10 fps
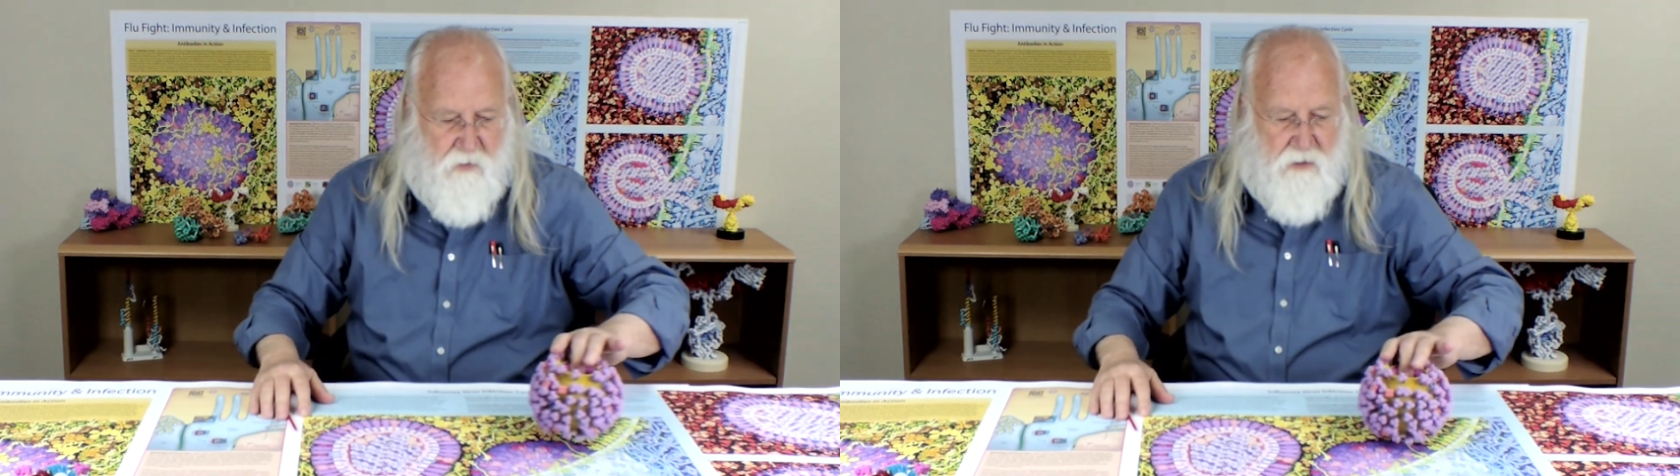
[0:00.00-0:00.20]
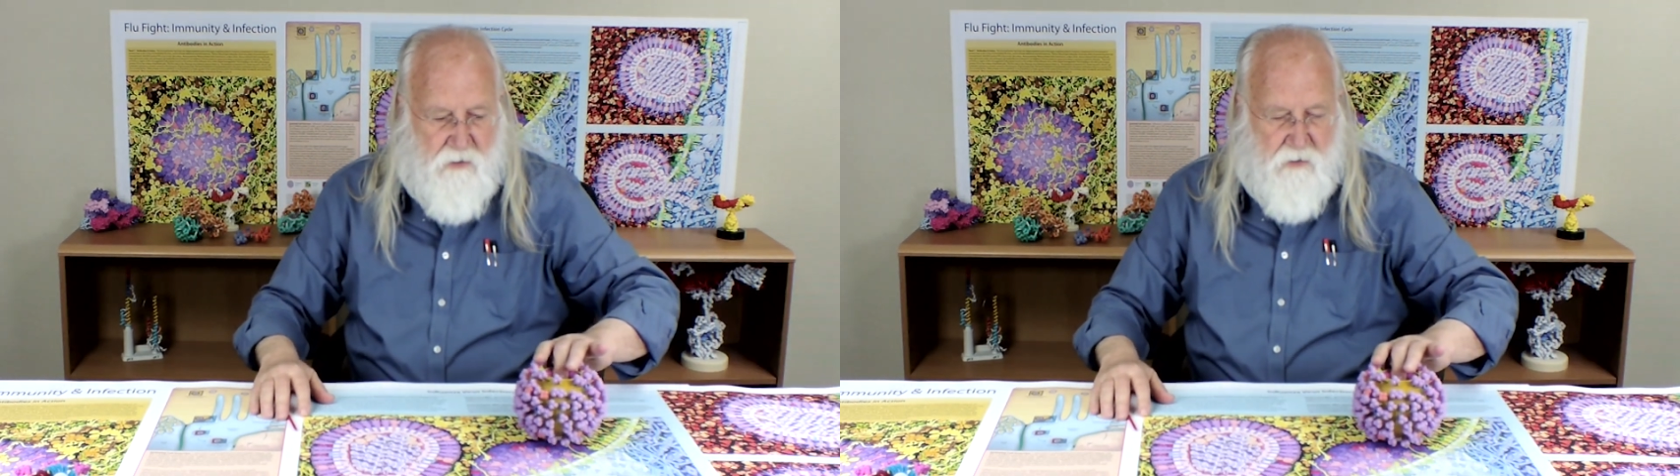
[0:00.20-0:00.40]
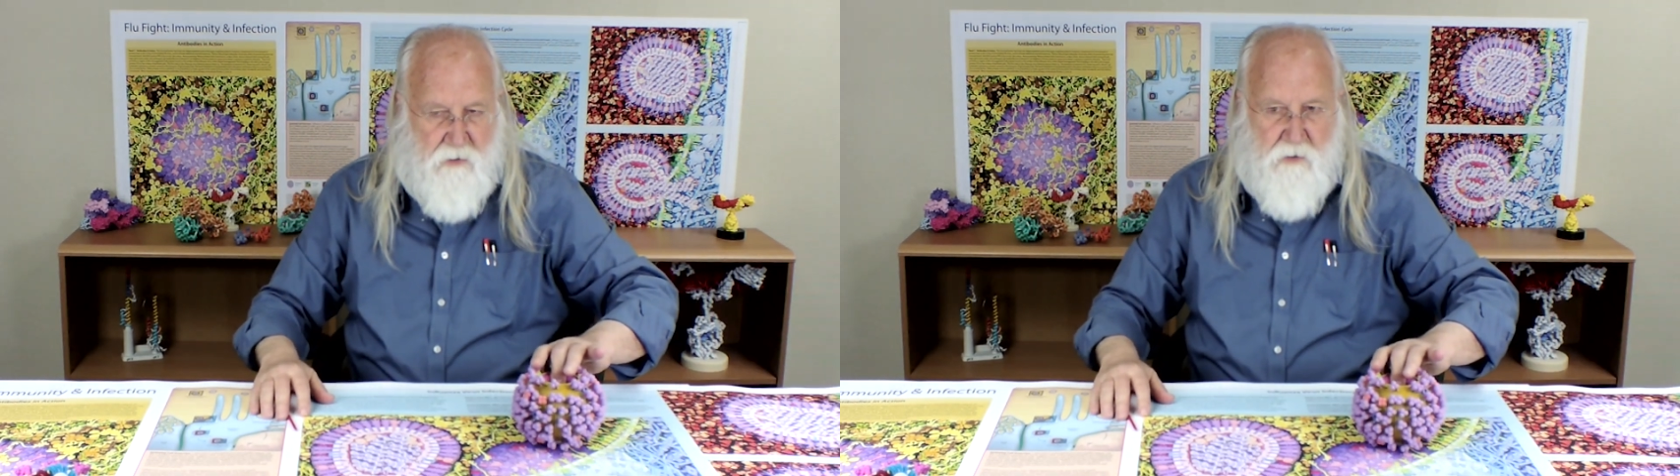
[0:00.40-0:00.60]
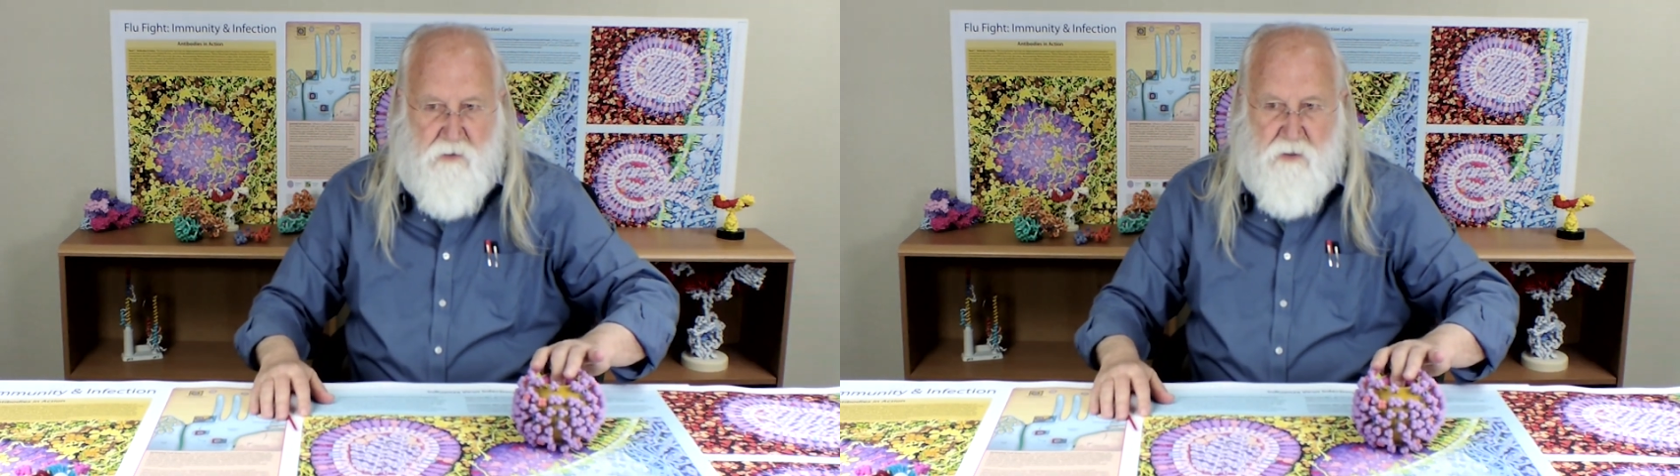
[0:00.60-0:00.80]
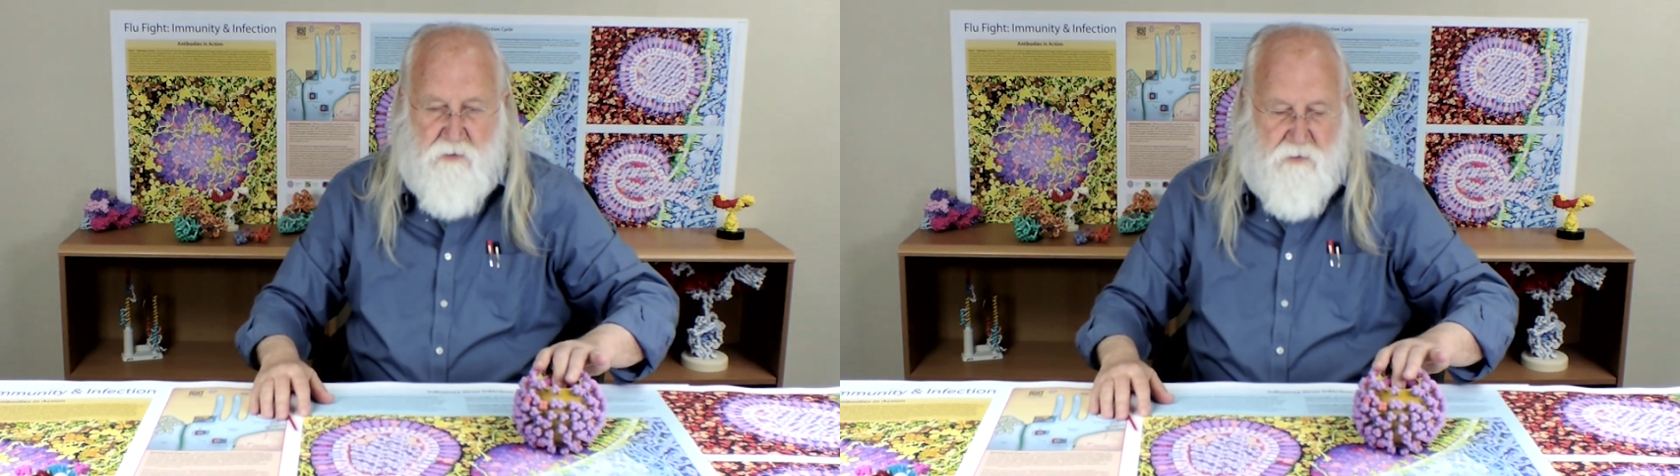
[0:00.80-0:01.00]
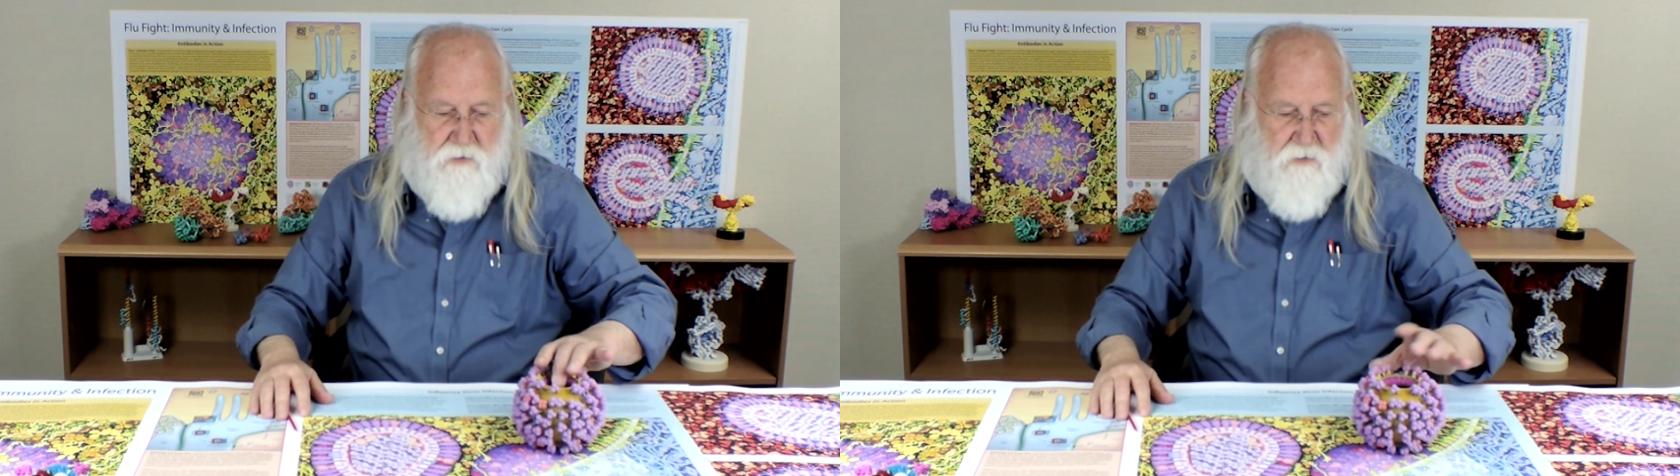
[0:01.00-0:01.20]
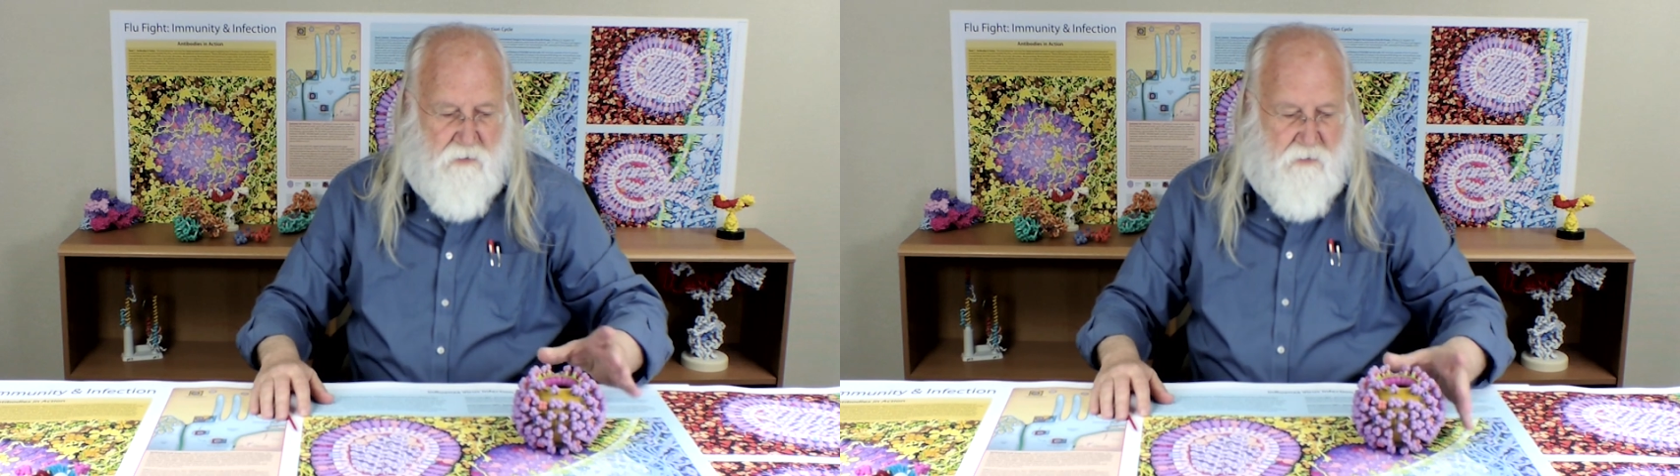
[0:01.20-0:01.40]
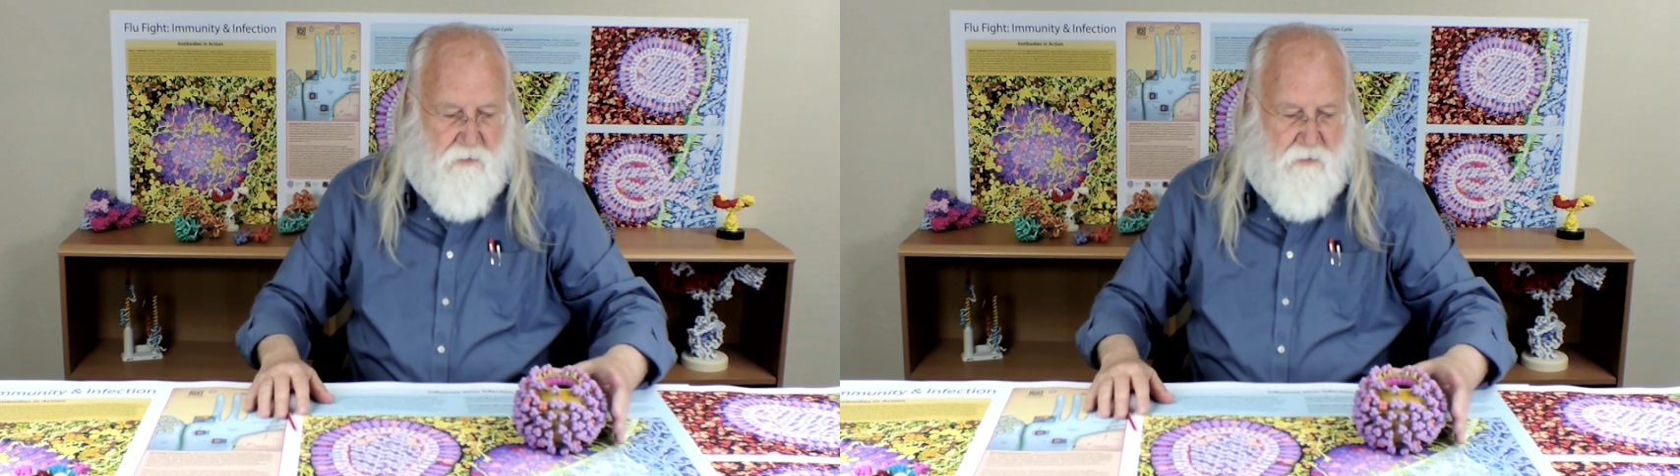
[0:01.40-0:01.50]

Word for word: be this